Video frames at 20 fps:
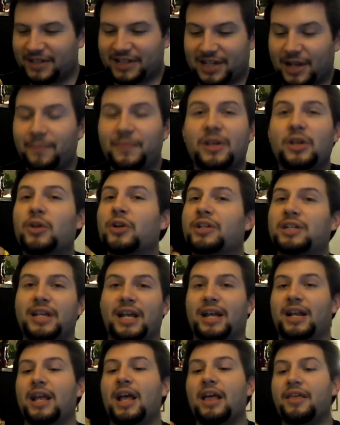something good
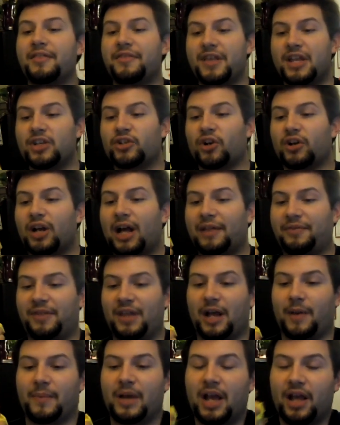did. These are not
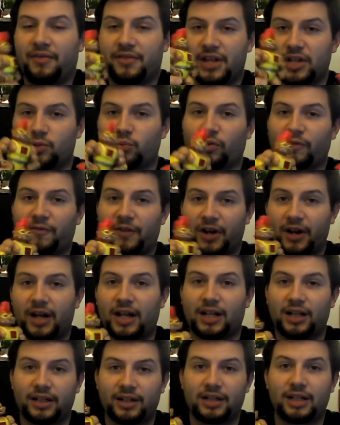them. These were very
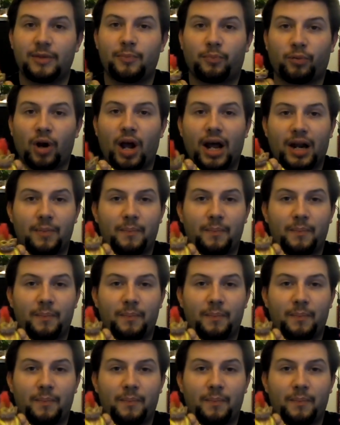clearly brought